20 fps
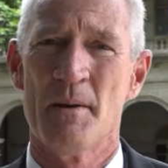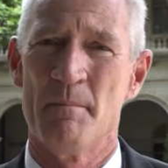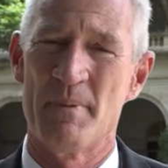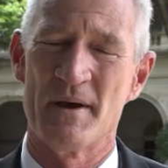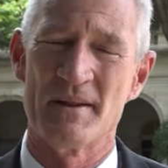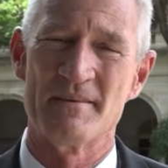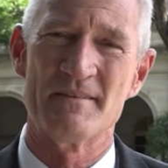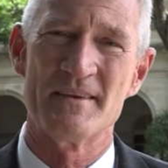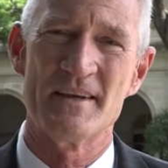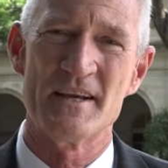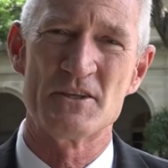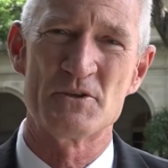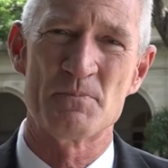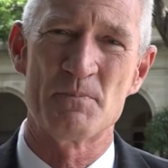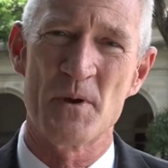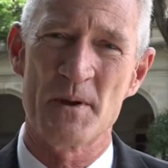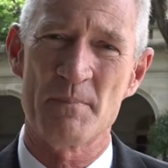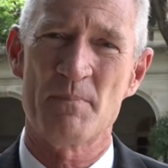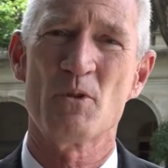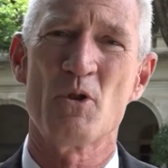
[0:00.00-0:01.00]
But it's
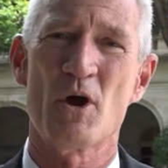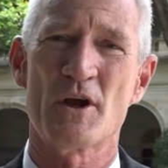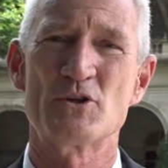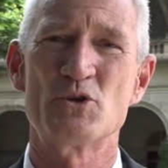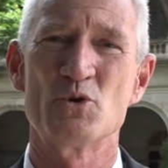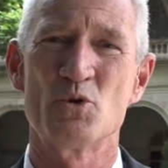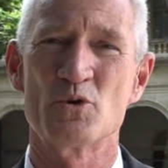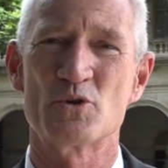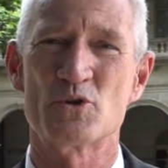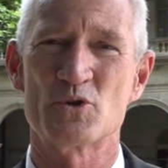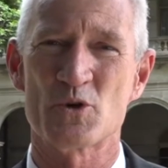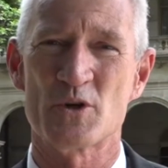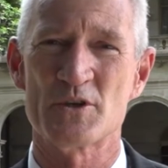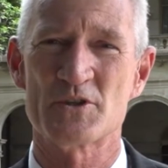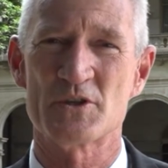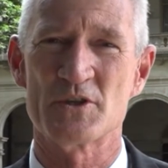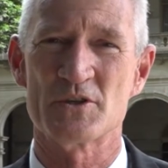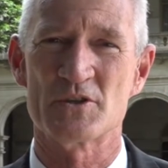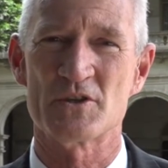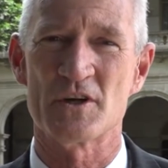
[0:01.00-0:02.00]
people like George
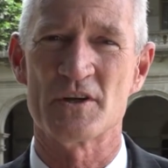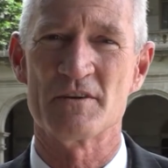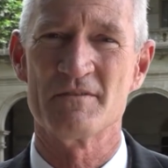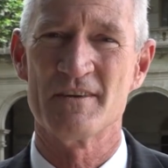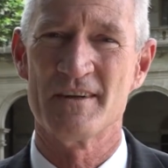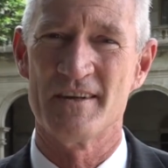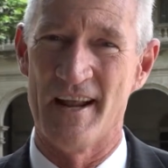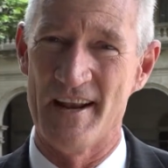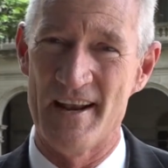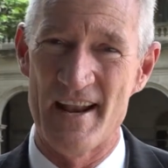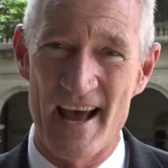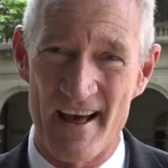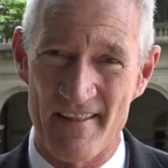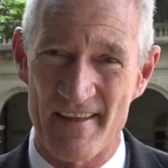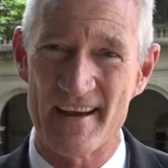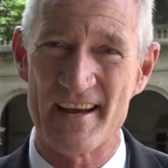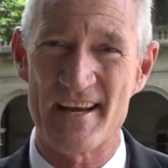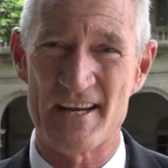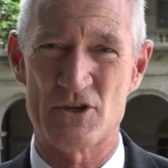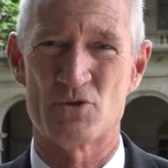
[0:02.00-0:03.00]
Christensen, and now
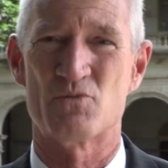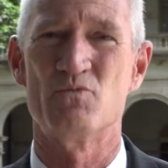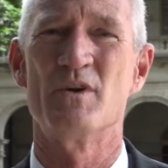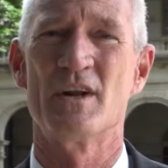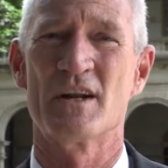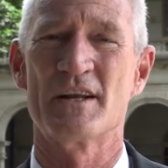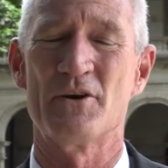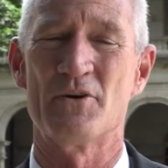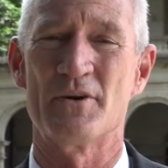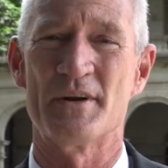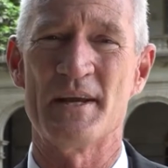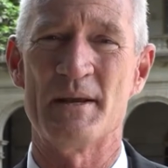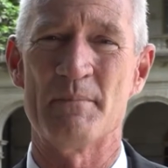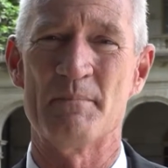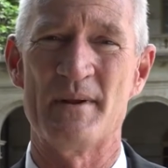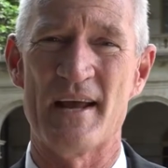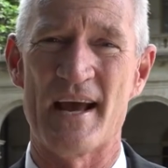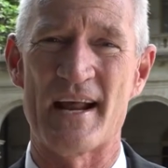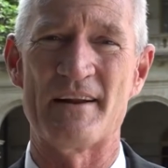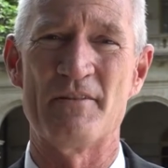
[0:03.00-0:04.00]
the heat's really on
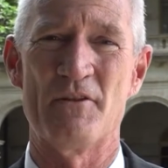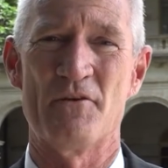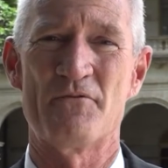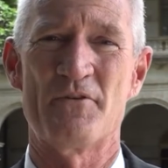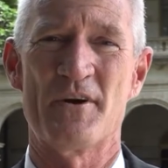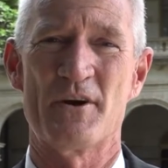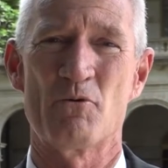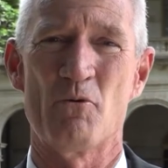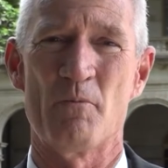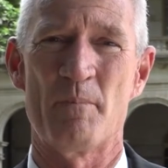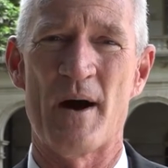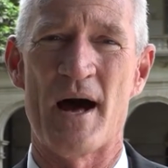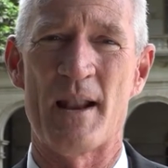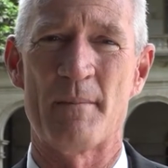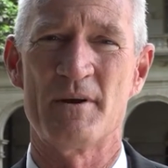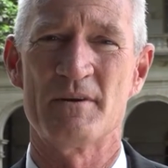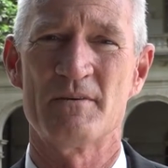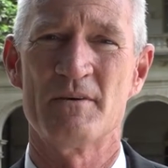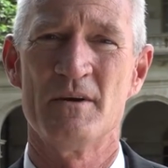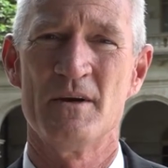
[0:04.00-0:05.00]
him down in the Federal
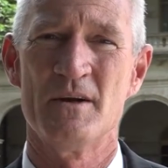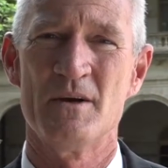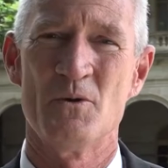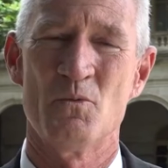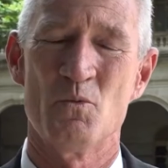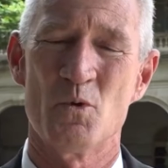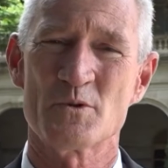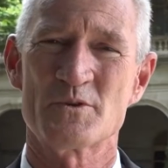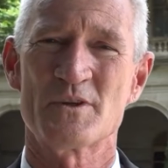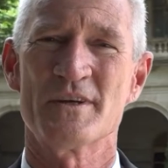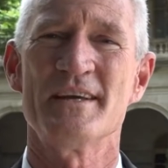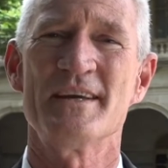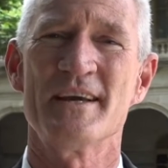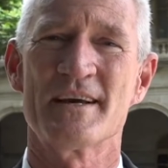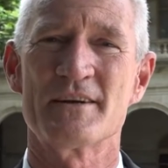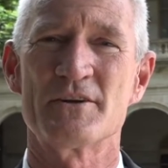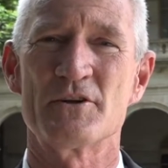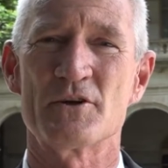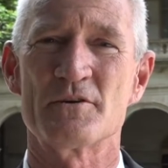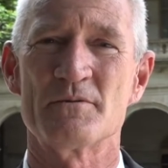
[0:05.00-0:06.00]
Parliament. What's he
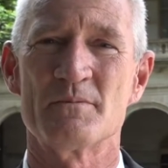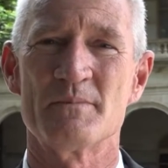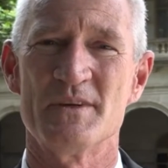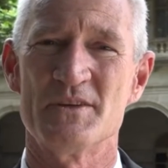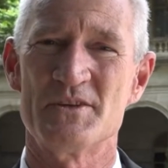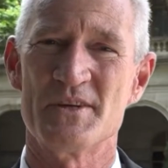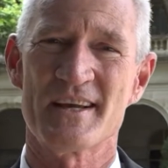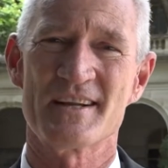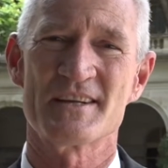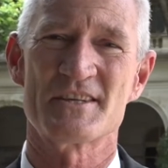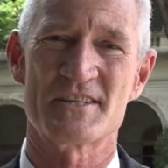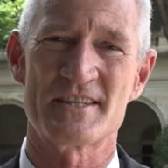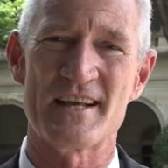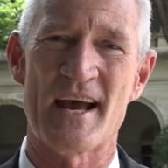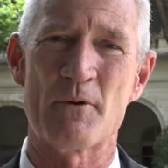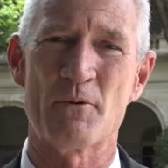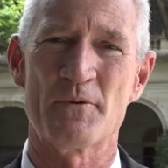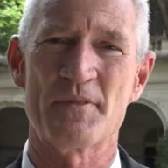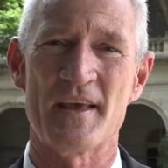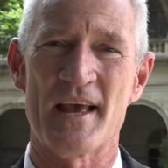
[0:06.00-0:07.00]
going to do? Is he going to
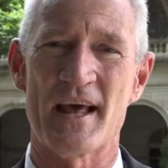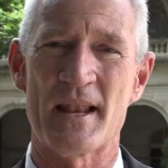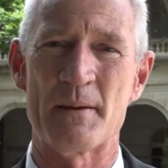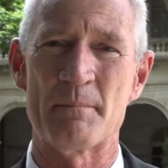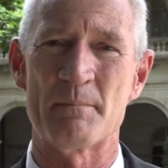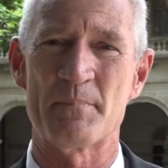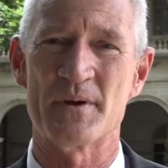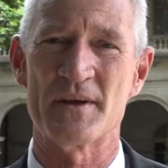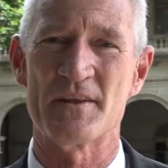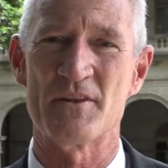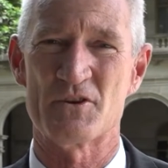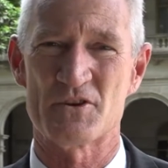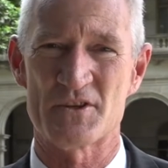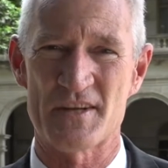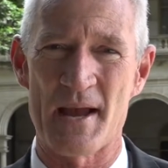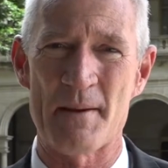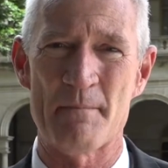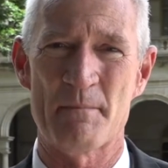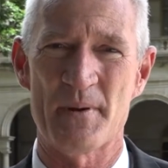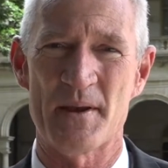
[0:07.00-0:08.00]
stay with the LNP, the
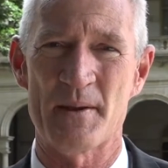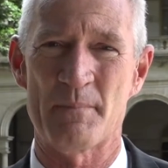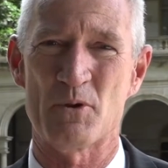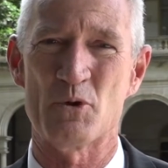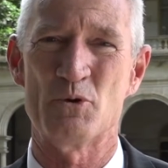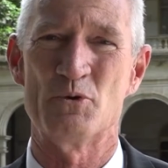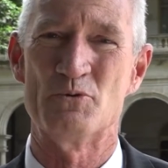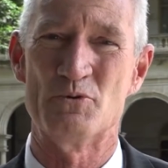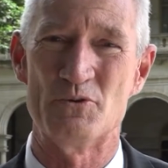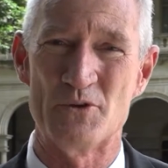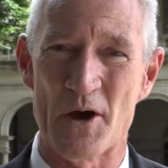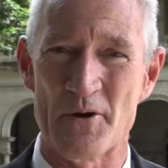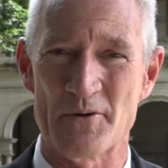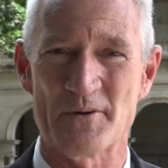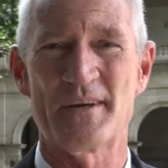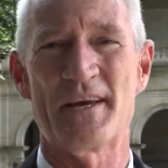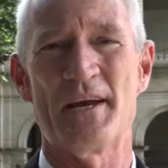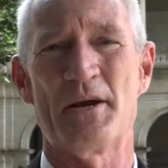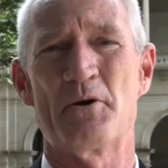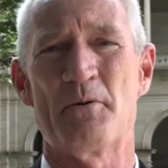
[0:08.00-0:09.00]
same people who
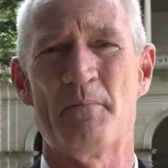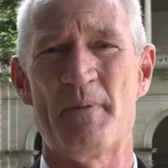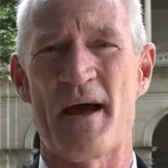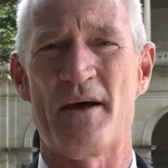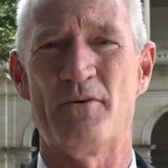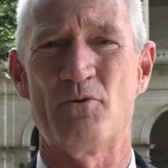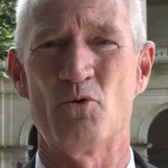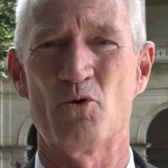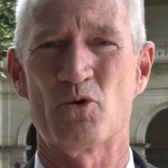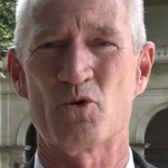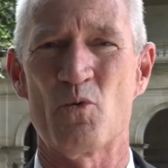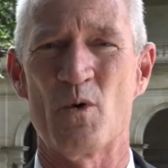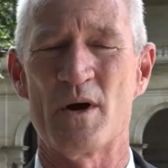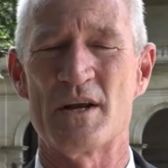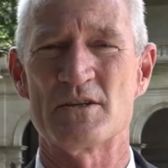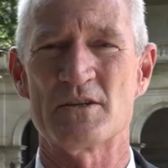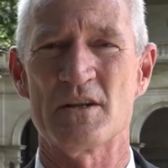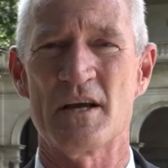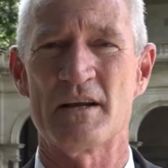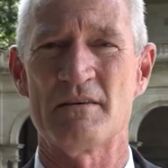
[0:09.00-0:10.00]
don't care about North
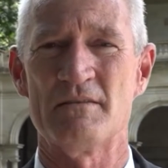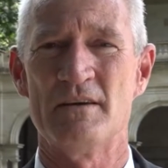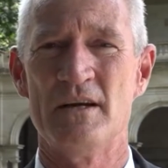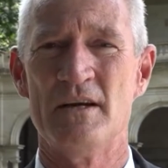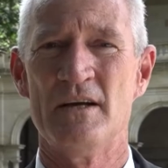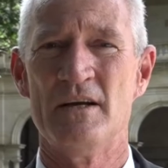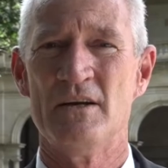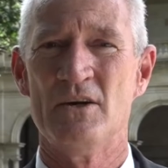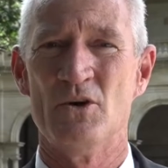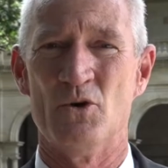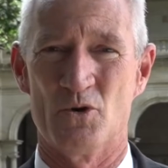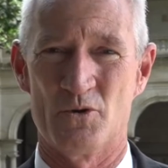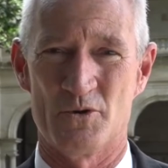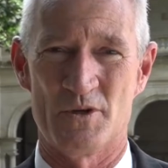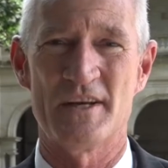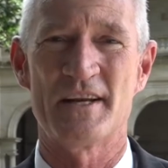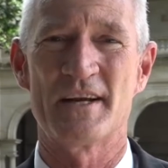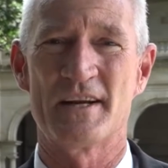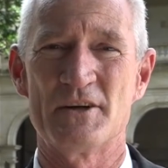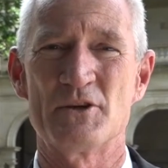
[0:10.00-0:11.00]
Queensland, or is
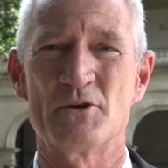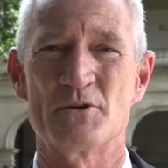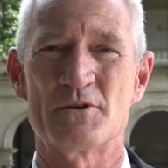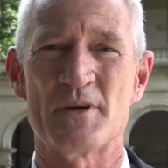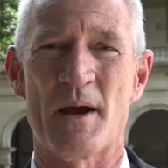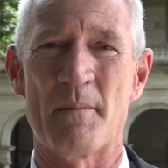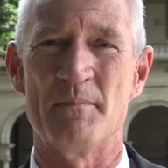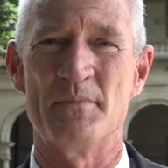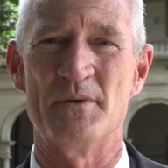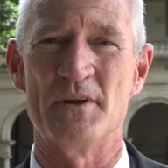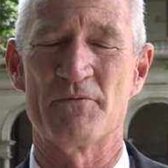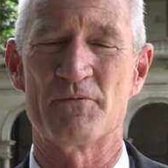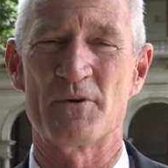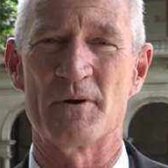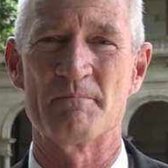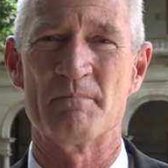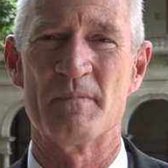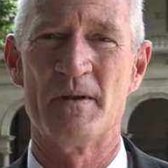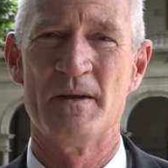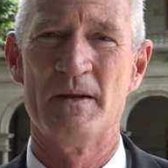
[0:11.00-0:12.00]
he going to do something
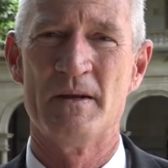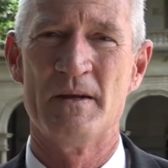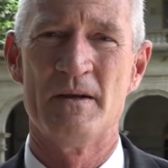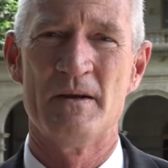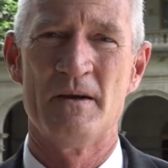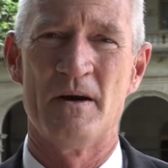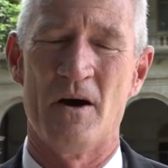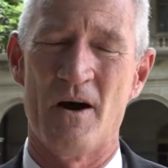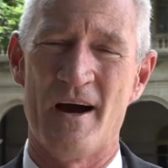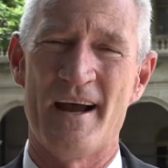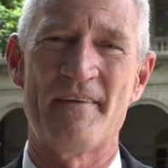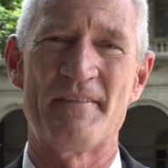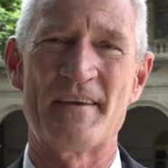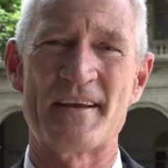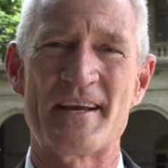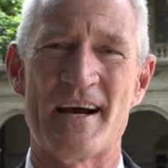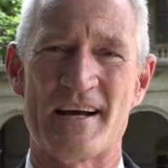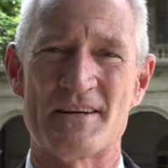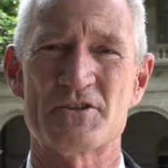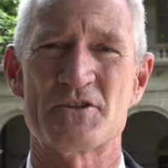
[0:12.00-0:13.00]
different? I had the
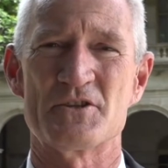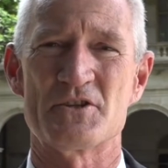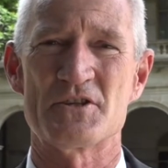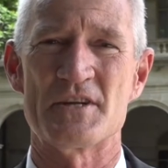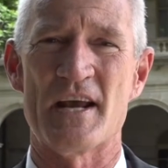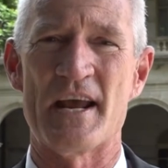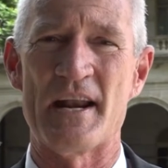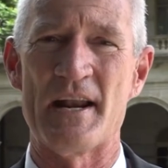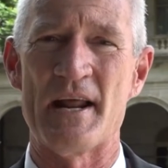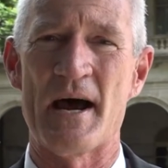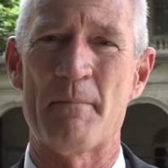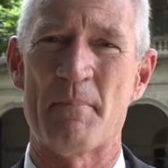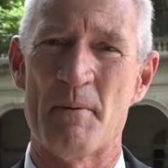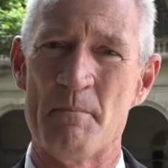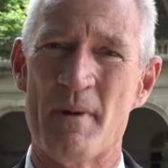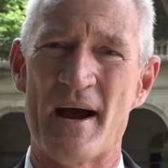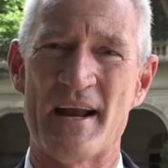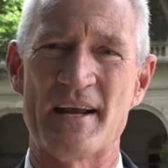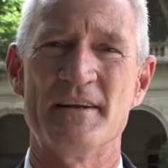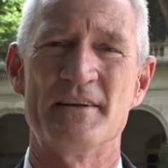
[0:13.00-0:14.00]
guts to stand up
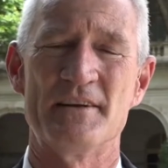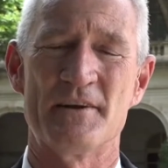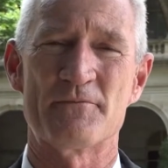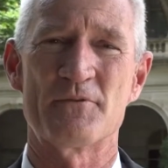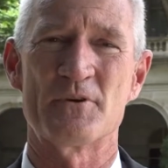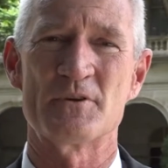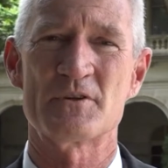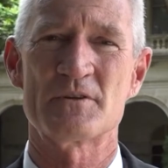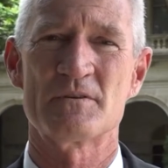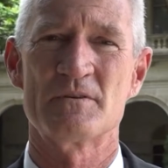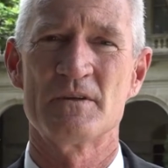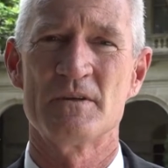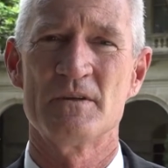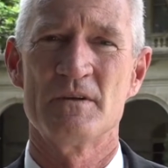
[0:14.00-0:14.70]
and make a difference.